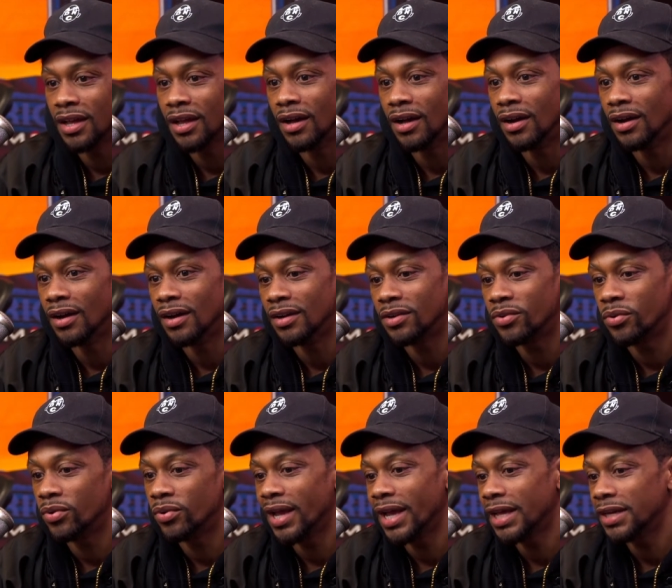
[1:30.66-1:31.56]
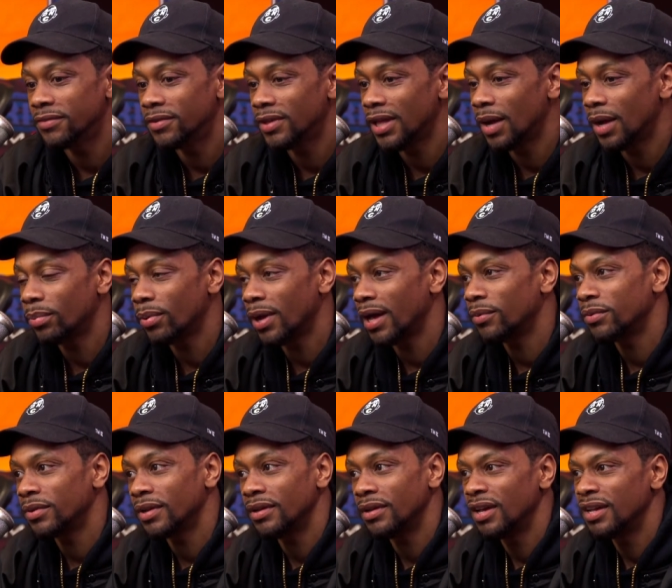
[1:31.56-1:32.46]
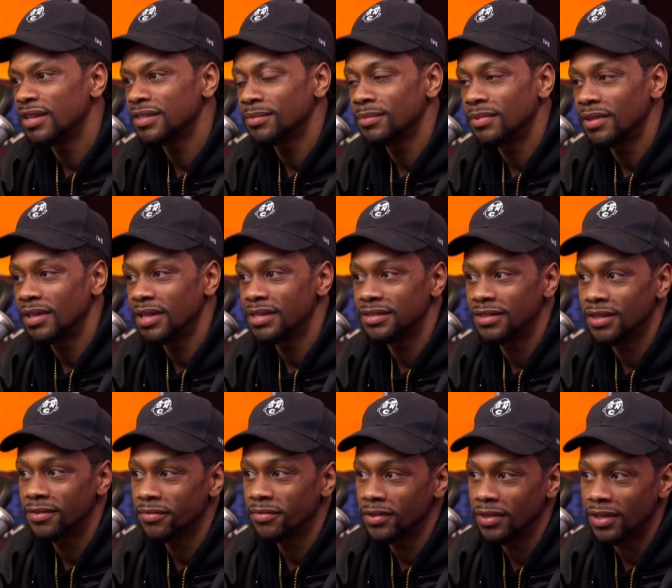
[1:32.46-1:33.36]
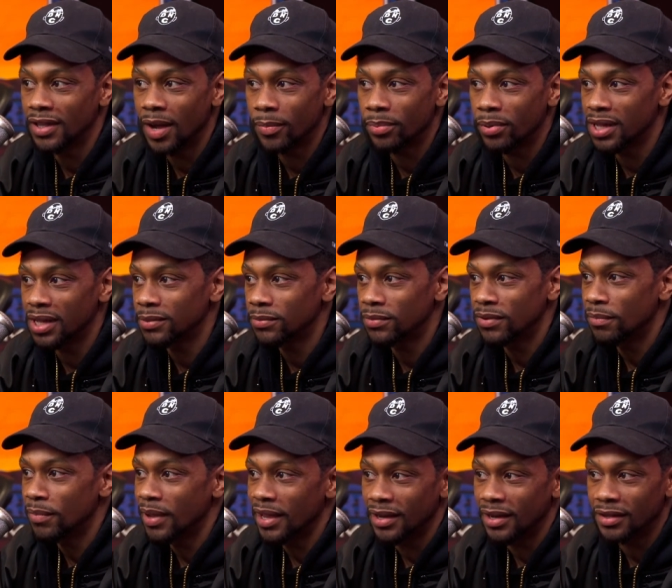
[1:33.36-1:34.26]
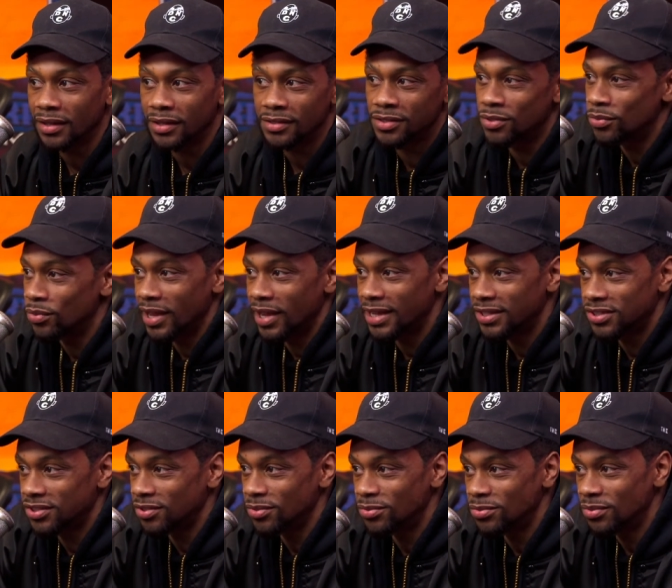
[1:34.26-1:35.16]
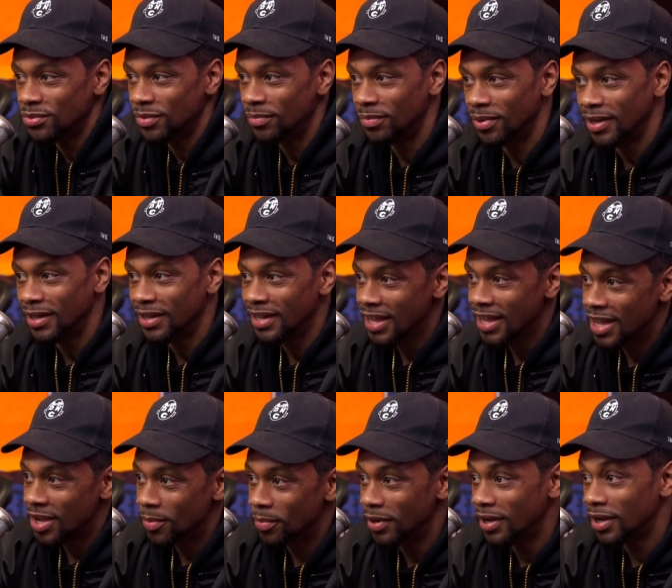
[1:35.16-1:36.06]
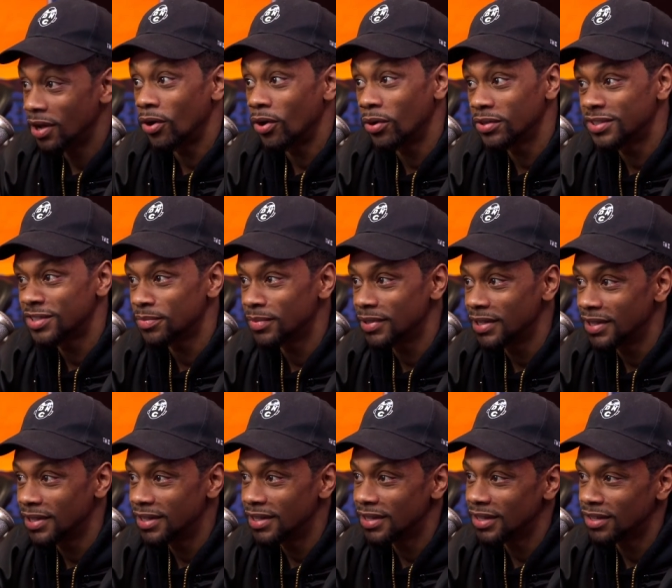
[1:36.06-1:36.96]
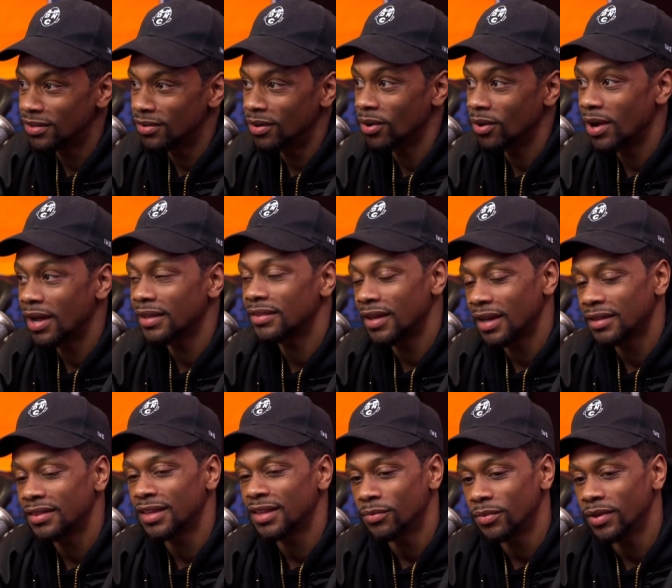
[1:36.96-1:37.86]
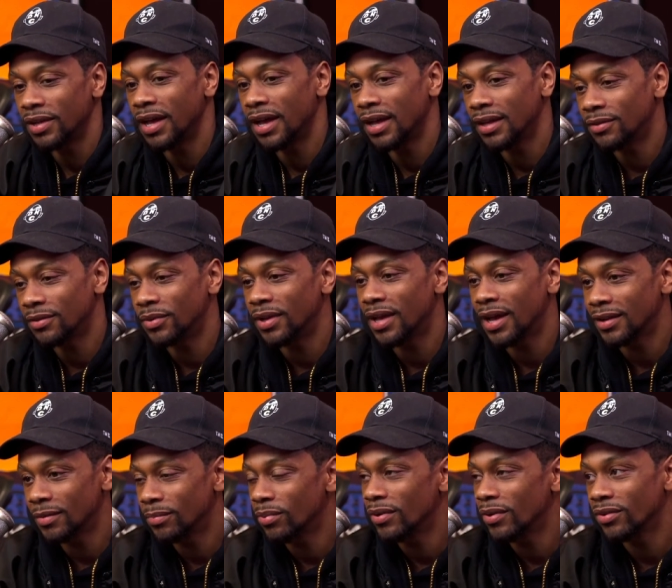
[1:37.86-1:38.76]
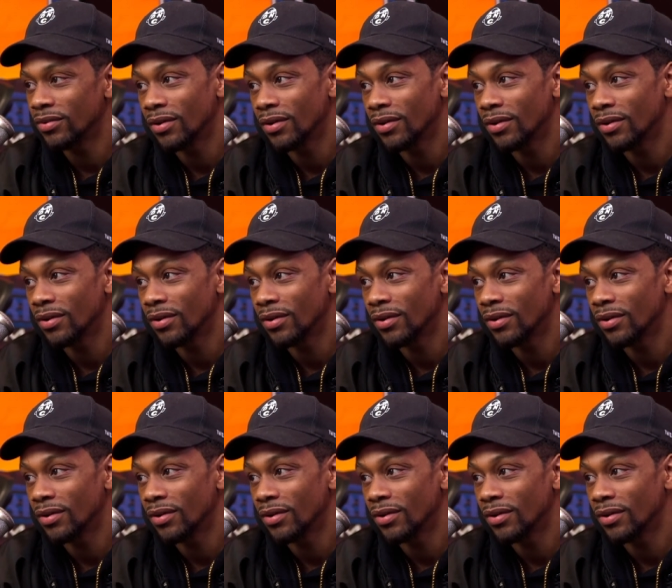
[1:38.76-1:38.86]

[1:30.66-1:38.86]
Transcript: uh, creatively, I probably would have done some things differently. I probably would have made it a two day shoot, but but ultimately, you know, I, I think we got we got the point.